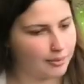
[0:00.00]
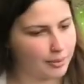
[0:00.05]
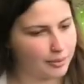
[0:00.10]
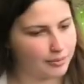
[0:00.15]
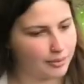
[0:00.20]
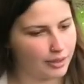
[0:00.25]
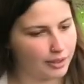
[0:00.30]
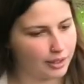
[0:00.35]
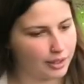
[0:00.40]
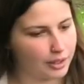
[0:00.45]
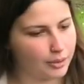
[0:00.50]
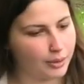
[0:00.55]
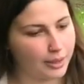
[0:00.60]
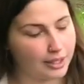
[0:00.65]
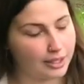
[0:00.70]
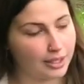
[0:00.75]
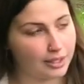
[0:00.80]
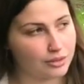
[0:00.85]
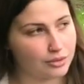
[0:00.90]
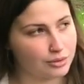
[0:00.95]
It felt like quite
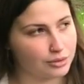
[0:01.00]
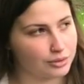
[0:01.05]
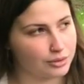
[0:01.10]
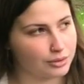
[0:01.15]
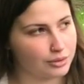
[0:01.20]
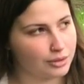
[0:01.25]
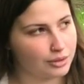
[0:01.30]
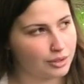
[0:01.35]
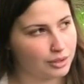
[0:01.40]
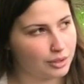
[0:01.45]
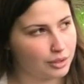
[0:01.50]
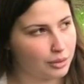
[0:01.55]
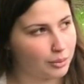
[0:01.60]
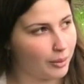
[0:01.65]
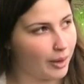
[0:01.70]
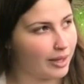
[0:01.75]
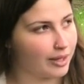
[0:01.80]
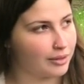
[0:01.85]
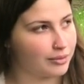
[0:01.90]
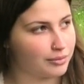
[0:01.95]
a natural
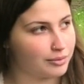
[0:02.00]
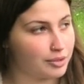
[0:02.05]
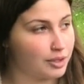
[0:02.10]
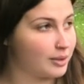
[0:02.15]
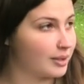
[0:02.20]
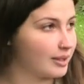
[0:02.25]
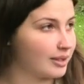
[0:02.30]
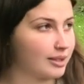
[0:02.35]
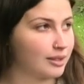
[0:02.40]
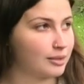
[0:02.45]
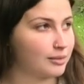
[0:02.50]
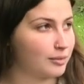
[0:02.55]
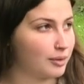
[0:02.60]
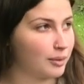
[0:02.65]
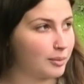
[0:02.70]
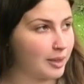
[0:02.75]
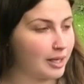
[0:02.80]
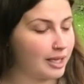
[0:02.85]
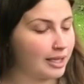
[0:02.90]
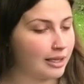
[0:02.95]
way of doing things for
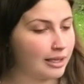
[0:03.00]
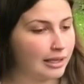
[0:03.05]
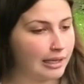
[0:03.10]
me.